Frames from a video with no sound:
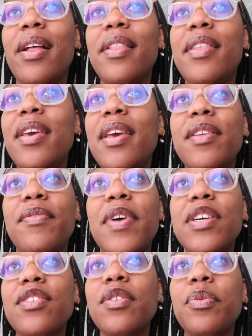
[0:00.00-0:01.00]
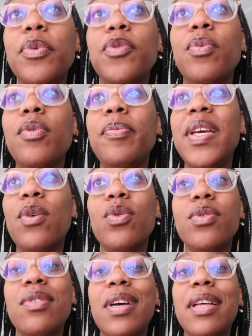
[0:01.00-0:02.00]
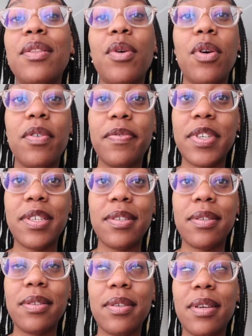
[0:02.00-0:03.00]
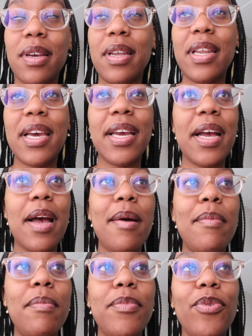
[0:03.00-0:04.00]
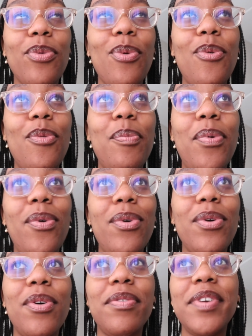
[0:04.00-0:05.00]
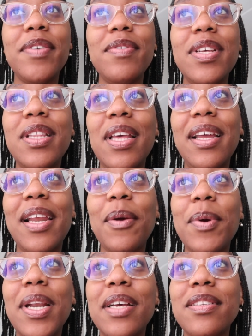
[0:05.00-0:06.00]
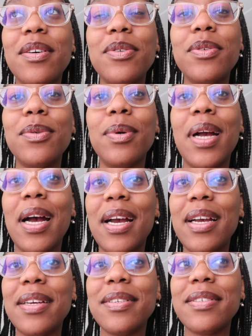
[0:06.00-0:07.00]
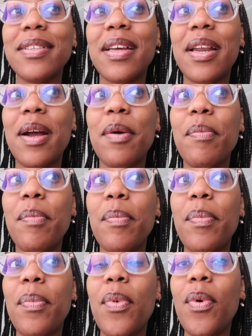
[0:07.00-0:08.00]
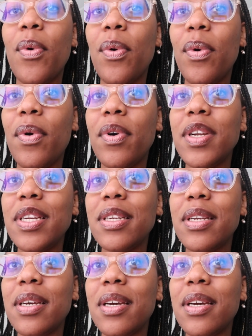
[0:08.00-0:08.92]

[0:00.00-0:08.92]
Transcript: The end function, which will be also at the office. Like, I'm so bored of everything. Like, when I tell you guys that I'm bored